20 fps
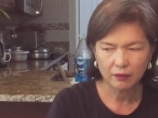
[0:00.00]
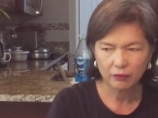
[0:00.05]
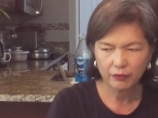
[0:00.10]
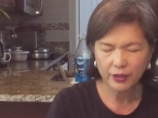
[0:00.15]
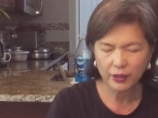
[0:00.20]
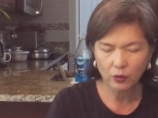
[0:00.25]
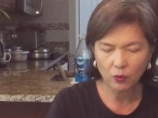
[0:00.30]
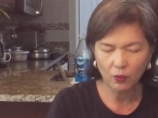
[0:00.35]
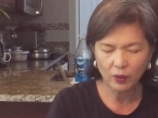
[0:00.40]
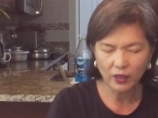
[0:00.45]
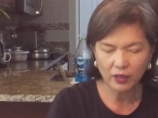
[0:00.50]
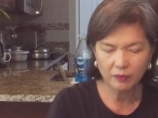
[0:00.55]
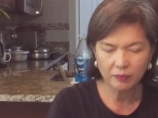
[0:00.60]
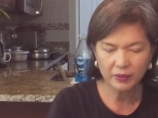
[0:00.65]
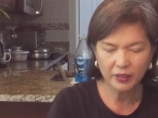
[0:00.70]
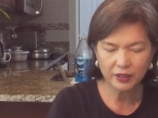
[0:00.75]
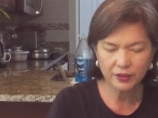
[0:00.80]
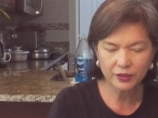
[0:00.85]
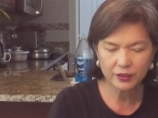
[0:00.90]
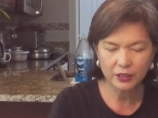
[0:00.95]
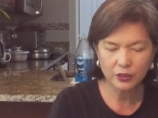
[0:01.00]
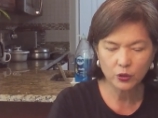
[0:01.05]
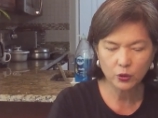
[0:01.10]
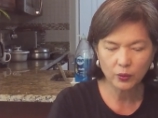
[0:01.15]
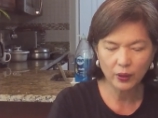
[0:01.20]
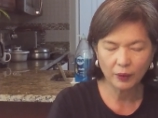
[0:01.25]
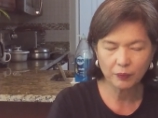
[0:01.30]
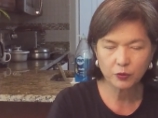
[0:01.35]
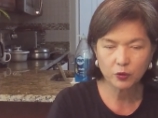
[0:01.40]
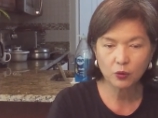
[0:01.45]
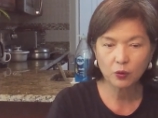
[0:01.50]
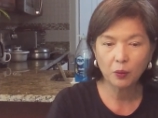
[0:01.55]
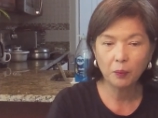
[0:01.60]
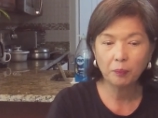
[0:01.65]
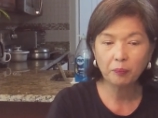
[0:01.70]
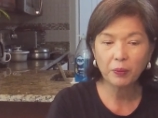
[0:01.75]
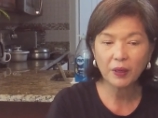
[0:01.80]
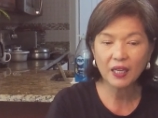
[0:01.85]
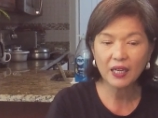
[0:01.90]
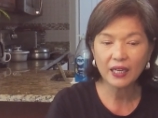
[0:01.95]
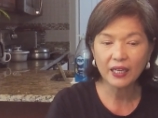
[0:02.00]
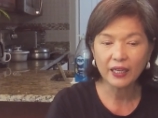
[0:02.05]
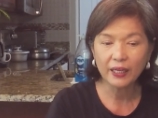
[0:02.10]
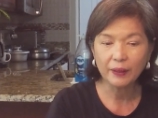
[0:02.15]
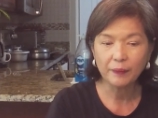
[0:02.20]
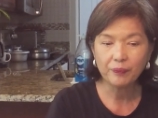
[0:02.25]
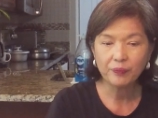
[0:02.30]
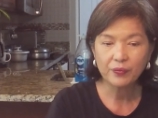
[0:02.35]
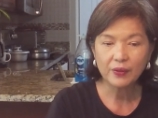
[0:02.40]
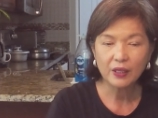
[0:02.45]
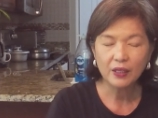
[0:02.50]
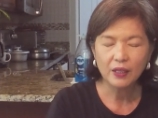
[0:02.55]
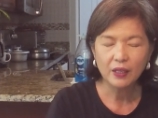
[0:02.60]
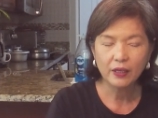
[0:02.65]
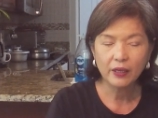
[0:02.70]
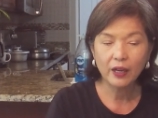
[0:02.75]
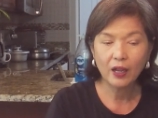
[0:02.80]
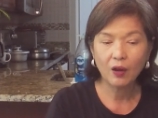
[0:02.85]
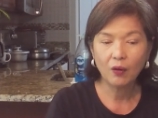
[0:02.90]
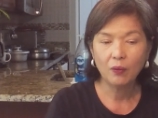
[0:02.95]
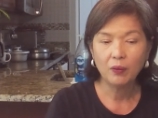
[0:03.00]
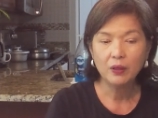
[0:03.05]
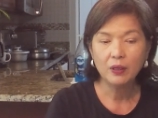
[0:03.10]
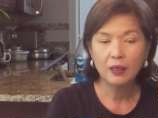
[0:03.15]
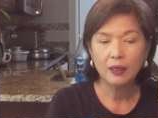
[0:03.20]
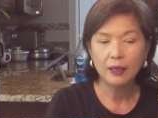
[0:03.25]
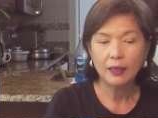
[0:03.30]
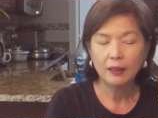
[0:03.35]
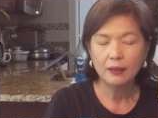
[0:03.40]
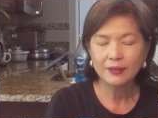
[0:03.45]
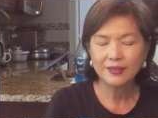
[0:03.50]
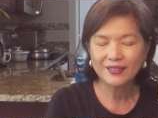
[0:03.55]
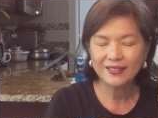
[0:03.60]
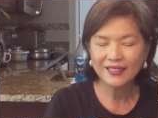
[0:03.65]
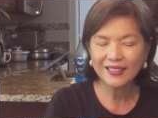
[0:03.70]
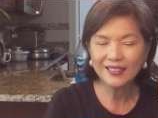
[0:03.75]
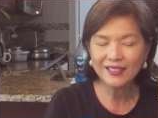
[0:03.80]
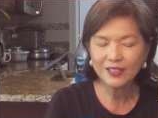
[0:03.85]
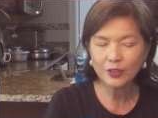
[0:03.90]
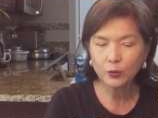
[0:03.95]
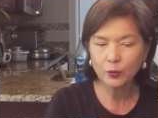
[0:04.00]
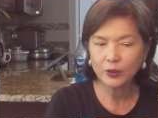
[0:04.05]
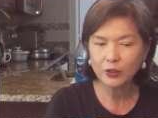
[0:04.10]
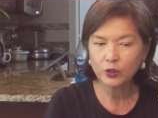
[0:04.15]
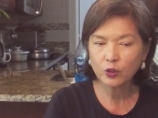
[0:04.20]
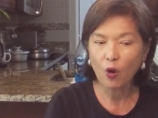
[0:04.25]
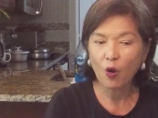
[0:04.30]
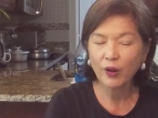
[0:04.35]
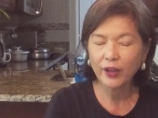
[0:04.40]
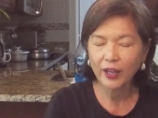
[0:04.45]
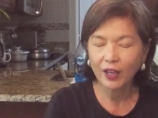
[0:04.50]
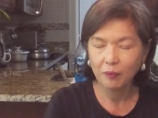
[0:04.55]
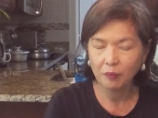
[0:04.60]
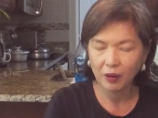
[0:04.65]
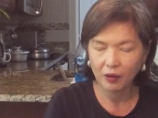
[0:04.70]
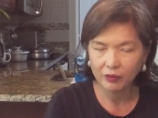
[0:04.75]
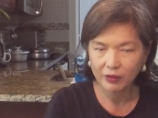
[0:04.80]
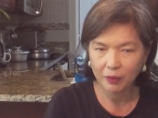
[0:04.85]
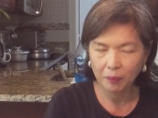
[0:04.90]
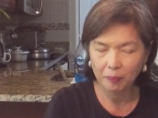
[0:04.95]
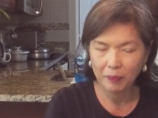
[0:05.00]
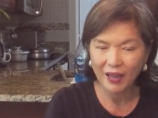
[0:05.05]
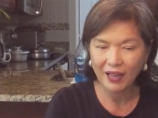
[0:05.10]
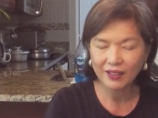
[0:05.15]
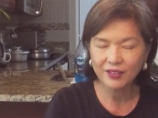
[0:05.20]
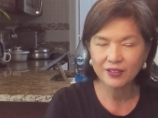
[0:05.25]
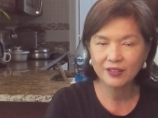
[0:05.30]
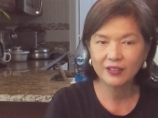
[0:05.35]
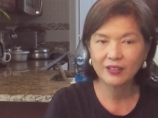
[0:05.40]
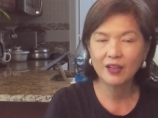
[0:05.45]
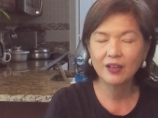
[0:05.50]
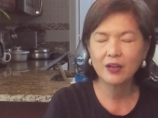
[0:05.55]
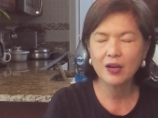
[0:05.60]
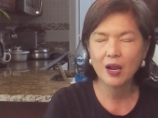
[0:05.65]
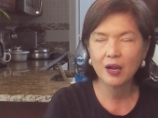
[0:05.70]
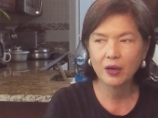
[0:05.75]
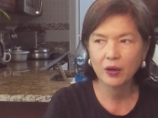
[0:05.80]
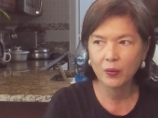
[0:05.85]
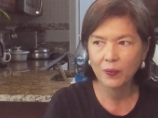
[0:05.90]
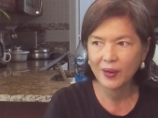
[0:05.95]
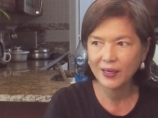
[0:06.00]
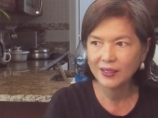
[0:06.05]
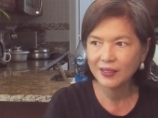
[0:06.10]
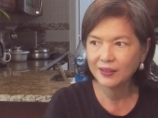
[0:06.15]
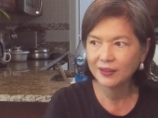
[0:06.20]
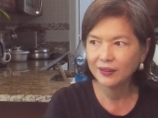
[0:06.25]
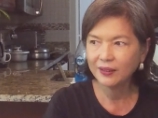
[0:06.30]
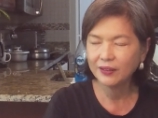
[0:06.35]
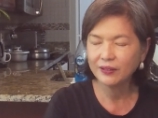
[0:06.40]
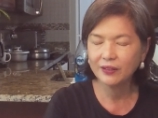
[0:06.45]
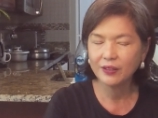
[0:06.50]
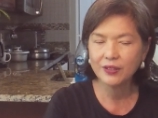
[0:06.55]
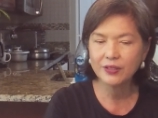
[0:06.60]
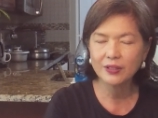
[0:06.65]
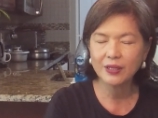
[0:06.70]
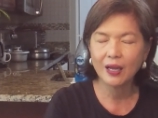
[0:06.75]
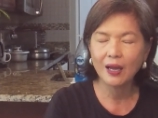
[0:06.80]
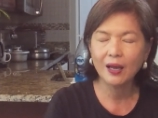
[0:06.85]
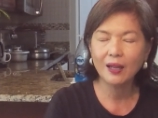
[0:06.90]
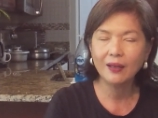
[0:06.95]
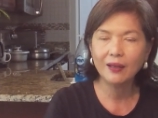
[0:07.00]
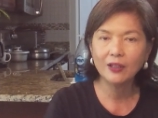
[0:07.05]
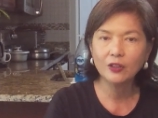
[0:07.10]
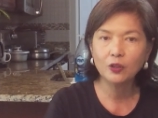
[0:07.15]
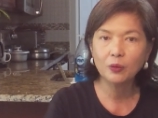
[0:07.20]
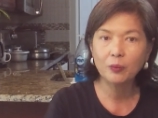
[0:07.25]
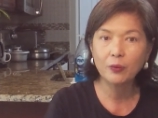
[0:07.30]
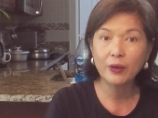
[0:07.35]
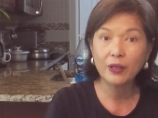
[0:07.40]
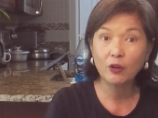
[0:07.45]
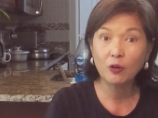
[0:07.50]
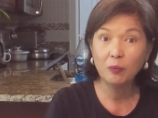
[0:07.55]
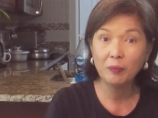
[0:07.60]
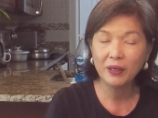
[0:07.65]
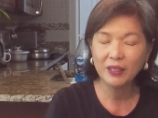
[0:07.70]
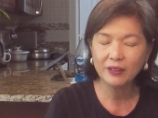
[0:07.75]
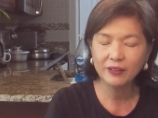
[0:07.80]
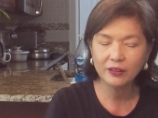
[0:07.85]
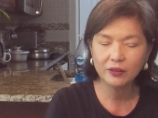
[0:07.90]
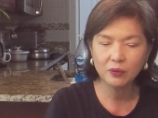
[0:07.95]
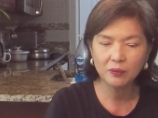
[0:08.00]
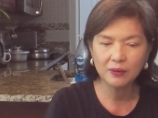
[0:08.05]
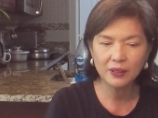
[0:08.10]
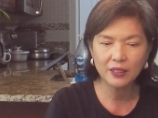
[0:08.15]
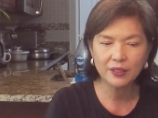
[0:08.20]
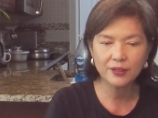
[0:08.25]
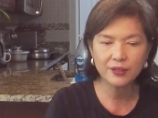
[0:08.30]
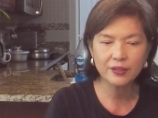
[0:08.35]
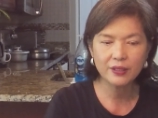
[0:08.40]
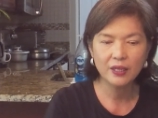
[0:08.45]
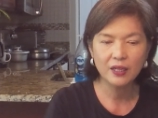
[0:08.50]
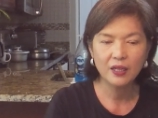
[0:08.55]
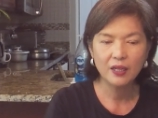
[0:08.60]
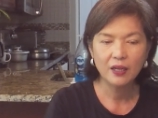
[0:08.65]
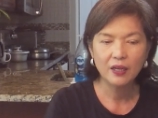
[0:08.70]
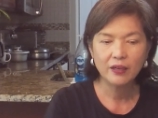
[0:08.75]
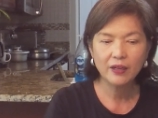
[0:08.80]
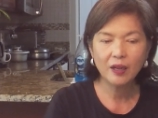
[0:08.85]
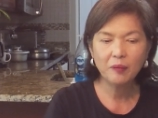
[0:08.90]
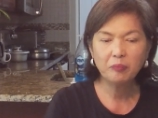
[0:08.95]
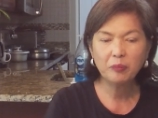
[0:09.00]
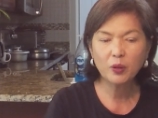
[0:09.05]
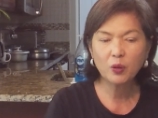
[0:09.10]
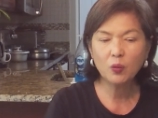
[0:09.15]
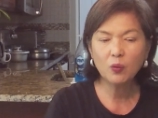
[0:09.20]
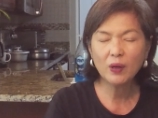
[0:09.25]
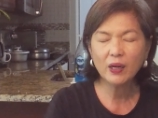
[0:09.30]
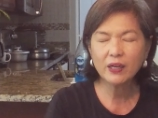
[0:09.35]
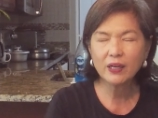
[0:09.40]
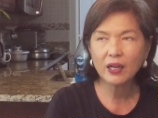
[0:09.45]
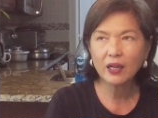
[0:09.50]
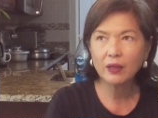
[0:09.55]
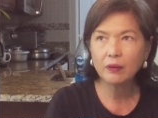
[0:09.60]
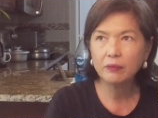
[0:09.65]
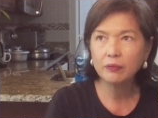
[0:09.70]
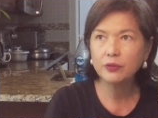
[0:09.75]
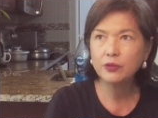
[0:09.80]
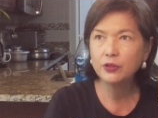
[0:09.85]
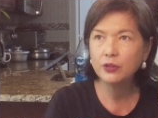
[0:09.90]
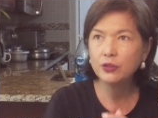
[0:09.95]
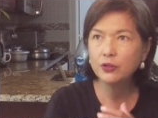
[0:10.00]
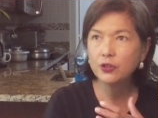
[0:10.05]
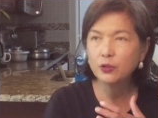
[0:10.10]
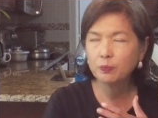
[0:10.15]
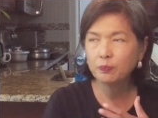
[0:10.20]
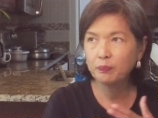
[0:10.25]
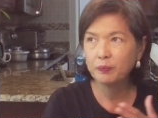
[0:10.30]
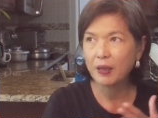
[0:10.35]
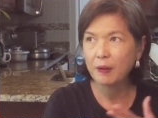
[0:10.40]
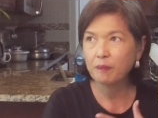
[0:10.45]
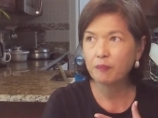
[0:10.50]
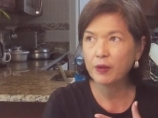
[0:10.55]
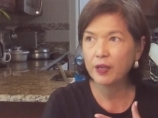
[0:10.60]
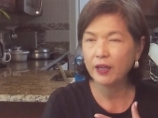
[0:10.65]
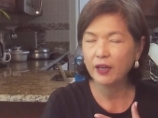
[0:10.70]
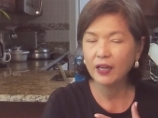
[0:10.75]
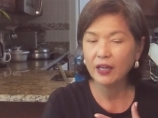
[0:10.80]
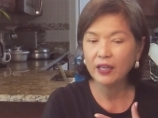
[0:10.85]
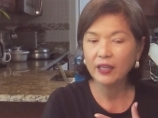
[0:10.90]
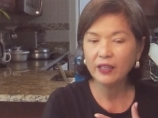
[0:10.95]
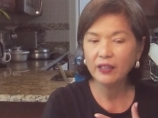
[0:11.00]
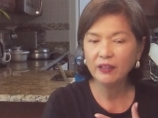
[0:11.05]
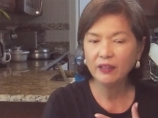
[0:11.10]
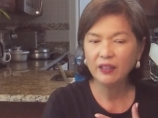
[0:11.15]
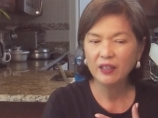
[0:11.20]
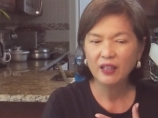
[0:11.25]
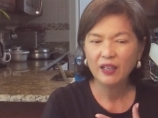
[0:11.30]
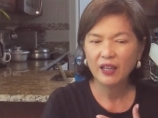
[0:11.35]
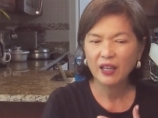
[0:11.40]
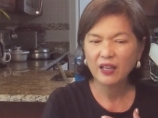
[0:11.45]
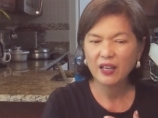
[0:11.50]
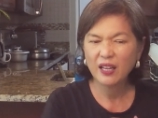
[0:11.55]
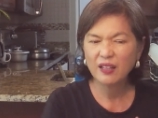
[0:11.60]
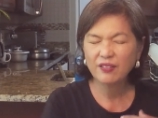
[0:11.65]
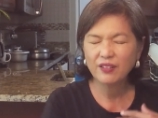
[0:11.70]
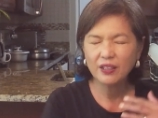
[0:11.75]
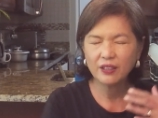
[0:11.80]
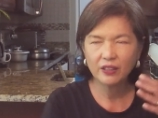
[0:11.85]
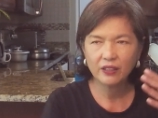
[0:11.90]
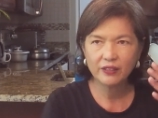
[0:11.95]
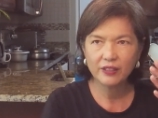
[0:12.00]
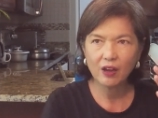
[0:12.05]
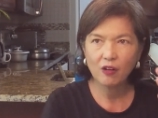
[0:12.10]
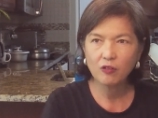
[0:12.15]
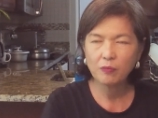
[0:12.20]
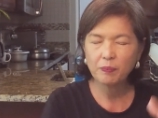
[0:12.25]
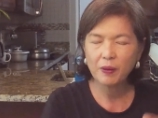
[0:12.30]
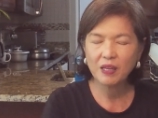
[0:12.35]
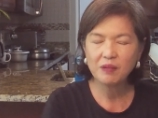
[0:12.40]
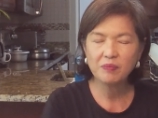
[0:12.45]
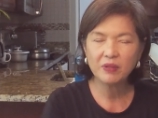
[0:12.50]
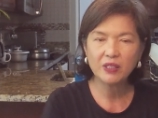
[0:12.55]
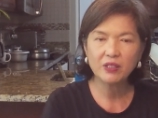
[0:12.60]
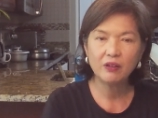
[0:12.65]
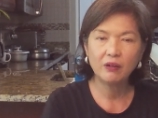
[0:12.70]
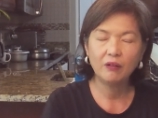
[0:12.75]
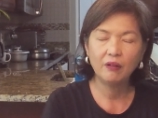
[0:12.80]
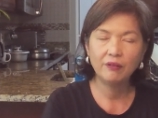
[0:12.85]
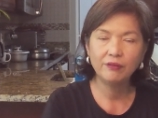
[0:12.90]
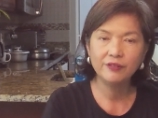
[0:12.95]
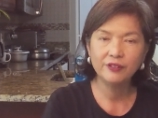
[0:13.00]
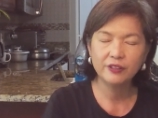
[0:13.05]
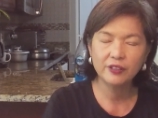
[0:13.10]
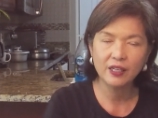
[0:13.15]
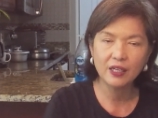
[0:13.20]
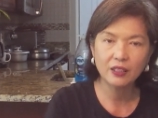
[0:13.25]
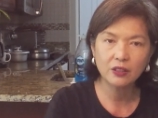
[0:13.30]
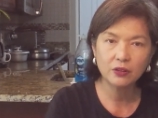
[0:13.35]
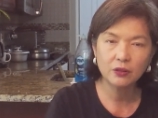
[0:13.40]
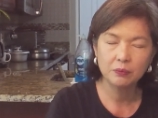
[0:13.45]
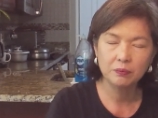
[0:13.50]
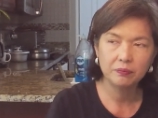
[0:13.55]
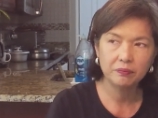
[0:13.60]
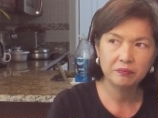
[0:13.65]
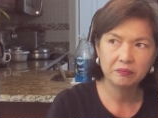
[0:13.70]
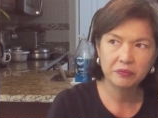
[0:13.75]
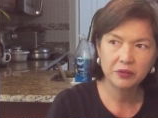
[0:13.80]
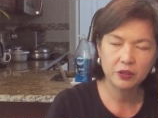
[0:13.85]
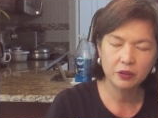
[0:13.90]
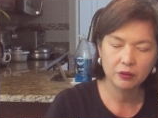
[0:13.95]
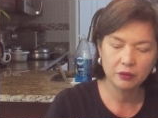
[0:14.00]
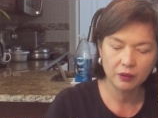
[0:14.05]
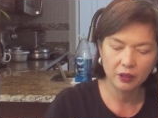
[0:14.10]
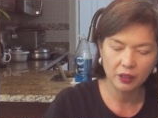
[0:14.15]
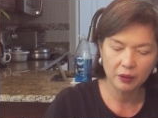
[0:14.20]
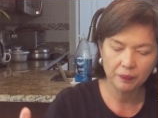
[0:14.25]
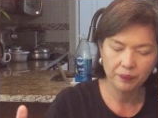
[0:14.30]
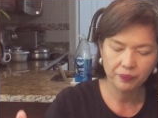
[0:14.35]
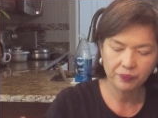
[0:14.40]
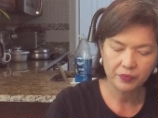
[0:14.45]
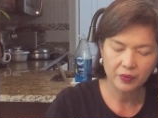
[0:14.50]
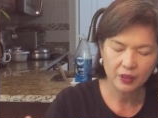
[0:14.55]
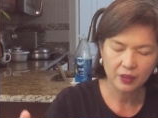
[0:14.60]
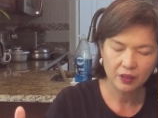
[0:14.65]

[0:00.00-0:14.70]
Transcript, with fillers: requirements that you have to comply. Now, since we're talking about the banks that are accredited, there's a lot of recommended ones. Number one, I would use BPI, and I think the down payment on that to to um,